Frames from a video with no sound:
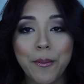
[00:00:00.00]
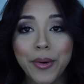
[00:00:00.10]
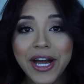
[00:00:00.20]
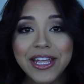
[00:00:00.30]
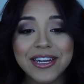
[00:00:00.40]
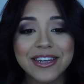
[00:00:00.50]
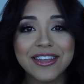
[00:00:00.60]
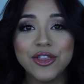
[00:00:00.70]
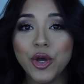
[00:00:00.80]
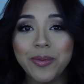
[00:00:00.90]
But
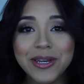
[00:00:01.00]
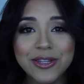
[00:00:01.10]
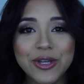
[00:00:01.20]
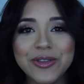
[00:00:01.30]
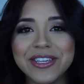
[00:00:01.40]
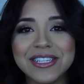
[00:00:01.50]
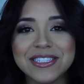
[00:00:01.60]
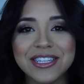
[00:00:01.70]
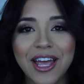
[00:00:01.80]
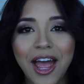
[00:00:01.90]
nobody knew
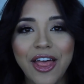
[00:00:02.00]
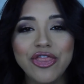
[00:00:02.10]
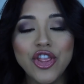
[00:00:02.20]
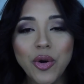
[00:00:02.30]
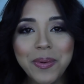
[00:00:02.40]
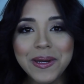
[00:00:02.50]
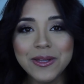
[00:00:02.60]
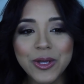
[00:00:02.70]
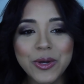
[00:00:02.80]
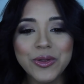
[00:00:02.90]
this. Nobody
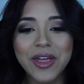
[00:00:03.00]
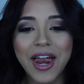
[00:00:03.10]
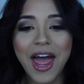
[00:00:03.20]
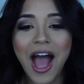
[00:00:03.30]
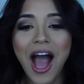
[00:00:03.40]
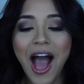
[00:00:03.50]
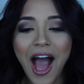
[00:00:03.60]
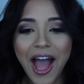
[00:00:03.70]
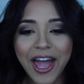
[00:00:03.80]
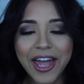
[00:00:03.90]
knew that
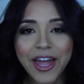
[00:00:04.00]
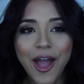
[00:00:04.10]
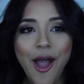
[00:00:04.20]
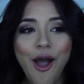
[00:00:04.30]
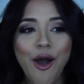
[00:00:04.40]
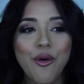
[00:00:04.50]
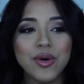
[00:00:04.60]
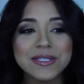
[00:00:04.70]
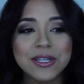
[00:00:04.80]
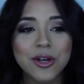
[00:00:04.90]
I
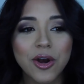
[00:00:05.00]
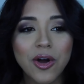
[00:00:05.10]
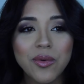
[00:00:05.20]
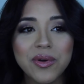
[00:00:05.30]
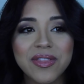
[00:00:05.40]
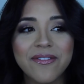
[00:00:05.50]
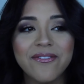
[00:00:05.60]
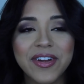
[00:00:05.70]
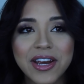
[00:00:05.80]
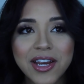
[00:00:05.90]
was the girl with a
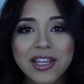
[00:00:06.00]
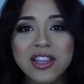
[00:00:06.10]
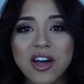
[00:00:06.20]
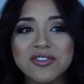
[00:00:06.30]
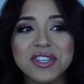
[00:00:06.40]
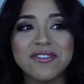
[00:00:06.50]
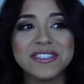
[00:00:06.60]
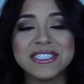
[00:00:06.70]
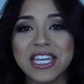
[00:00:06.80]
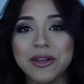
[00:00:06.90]
very low
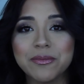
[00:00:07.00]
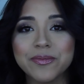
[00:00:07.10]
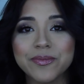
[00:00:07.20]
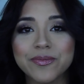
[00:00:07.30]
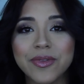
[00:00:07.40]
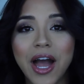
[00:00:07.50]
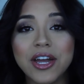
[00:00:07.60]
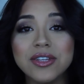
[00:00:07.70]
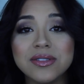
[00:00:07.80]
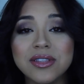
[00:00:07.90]
self-esteem. I
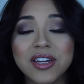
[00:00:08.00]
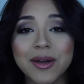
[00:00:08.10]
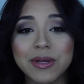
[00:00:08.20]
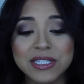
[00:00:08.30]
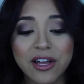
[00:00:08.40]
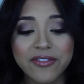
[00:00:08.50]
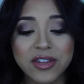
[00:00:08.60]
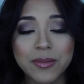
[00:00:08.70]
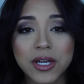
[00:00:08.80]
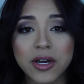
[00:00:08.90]
used to look at myself in
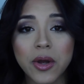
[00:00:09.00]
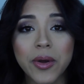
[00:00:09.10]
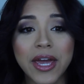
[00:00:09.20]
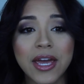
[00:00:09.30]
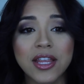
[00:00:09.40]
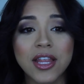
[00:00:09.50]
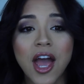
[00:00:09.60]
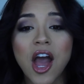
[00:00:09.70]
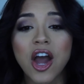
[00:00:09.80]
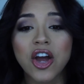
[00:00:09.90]
the mirror and
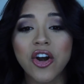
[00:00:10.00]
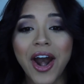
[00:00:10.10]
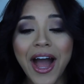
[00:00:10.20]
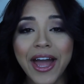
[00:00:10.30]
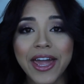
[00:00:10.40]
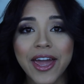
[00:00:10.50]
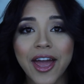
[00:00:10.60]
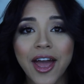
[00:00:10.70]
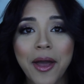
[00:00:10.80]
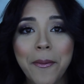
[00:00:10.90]
cry
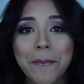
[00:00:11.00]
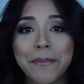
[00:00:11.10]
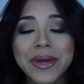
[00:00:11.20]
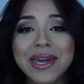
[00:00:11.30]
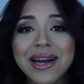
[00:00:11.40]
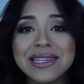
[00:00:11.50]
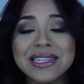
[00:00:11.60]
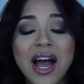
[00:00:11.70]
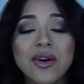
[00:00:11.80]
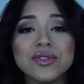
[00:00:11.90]
because
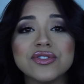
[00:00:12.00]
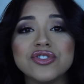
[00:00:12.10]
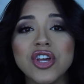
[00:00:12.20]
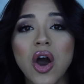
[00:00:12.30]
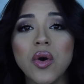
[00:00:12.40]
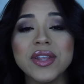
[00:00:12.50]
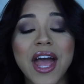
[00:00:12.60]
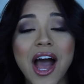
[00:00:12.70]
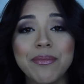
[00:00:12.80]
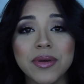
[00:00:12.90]
I was so
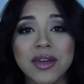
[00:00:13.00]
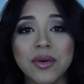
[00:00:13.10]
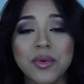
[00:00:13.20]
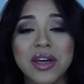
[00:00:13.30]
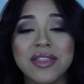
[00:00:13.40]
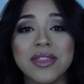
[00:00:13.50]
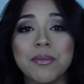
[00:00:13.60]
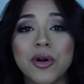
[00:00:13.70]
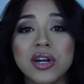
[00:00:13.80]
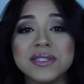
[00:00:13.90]
unhappy with the
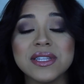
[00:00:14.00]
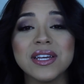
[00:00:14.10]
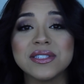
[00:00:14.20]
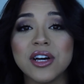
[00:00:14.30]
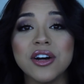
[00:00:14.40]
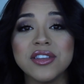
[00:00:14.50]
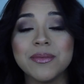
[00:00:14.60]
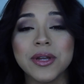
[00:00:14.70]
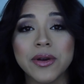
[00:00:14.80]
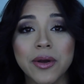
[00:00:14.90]
person I saw in the
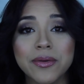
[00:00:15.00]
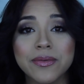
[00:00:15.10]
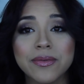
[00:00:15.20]
mirror.